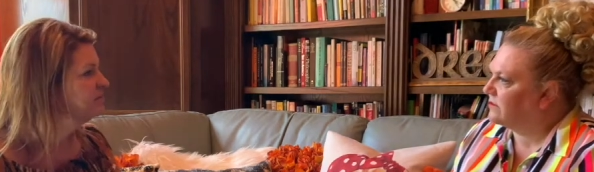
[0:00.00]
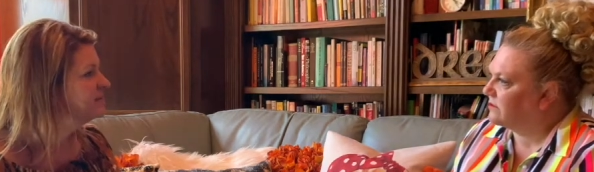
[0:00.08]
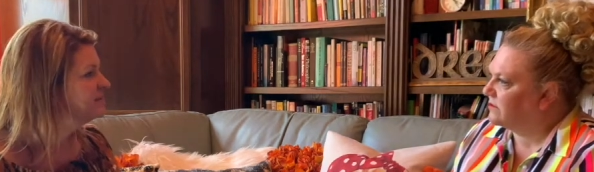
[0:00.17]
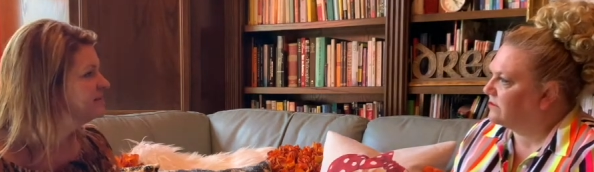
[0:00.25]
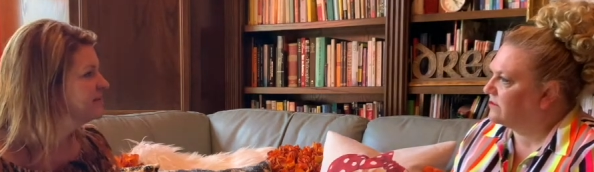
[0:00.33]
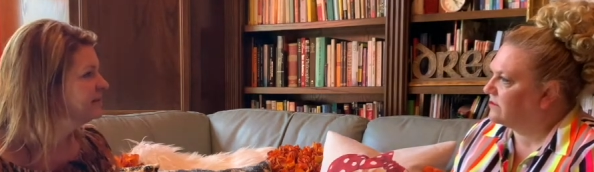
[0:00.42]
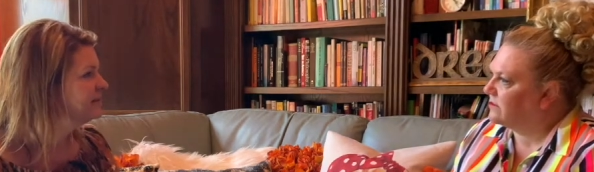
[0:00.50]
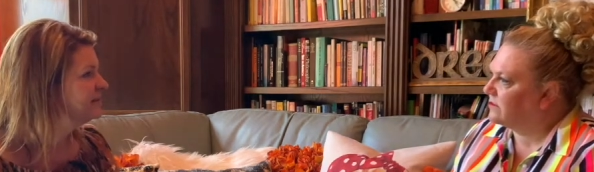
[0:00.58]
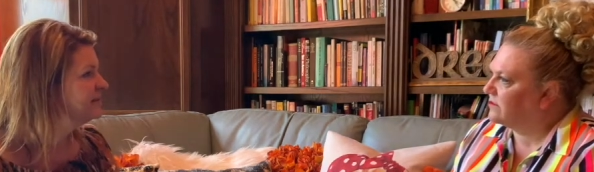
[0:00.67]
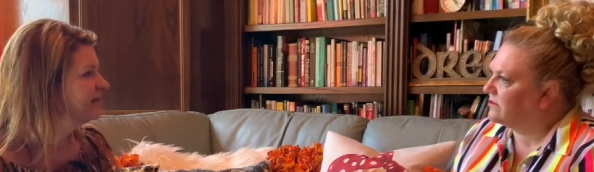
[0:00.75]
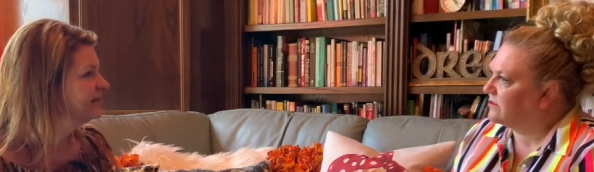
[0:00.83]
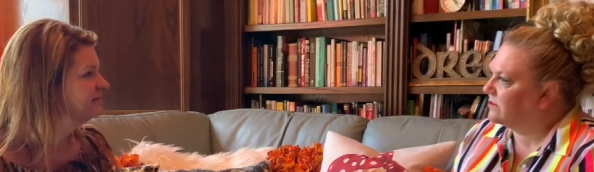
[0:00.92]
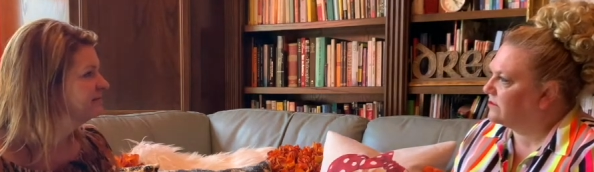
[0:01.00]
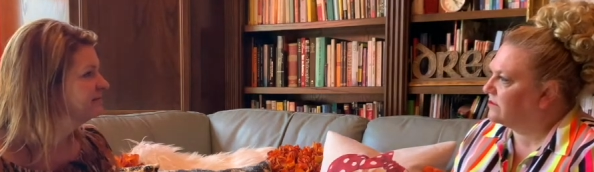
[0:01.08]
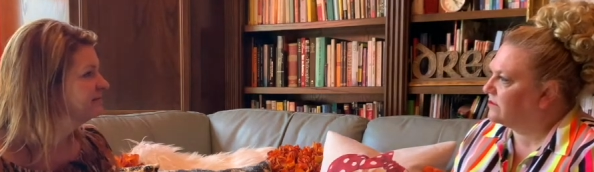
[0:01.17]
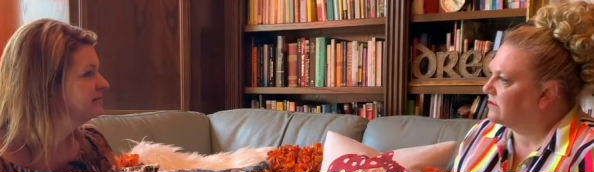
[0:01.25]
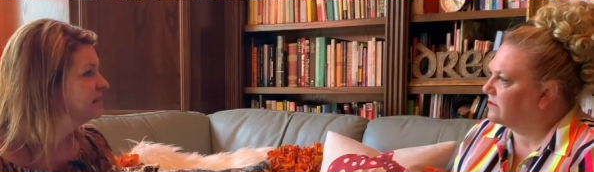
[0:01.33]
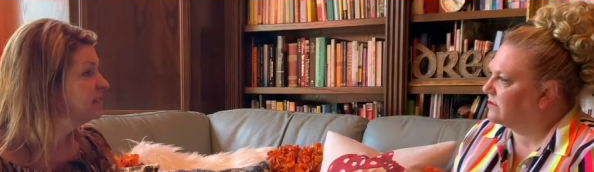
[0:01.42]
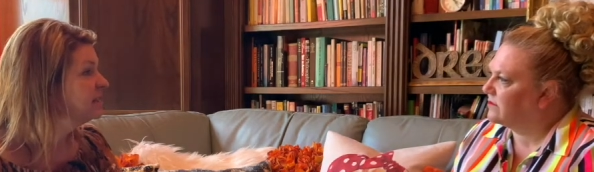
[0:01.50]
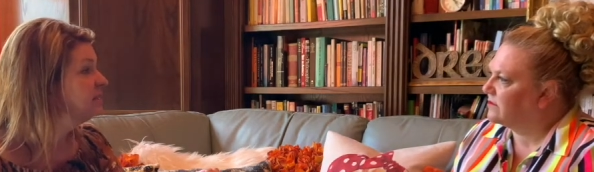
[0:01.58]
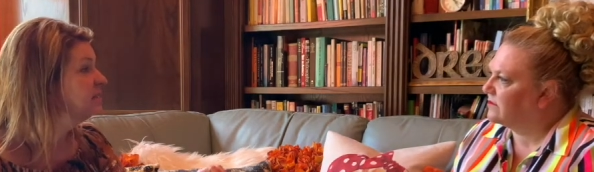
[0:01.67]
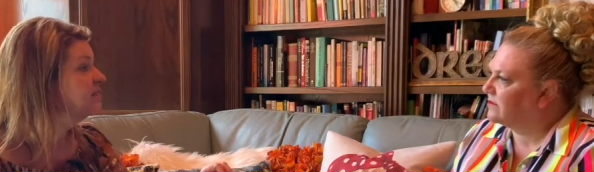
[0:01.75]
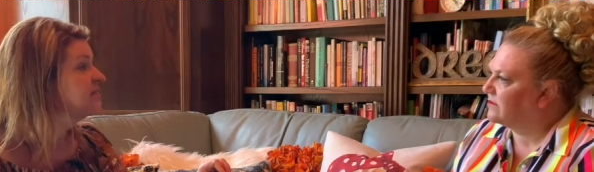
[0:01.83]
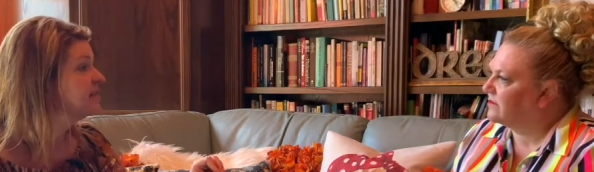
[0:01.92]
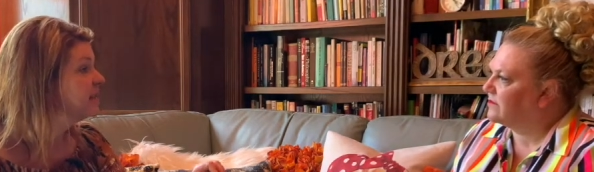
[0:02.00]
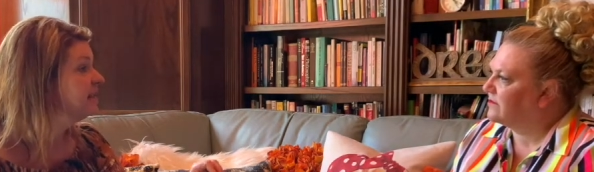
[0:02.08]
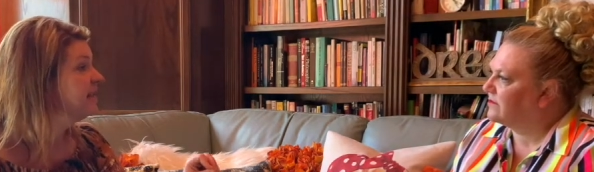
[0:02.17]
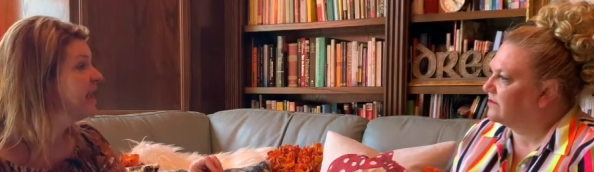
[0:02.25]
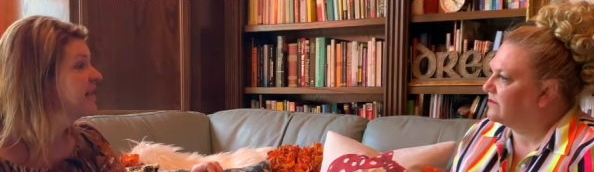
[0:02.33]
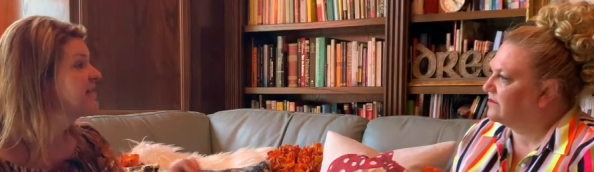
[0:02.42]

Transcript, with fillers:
Speaker 1: his safety net that he said he had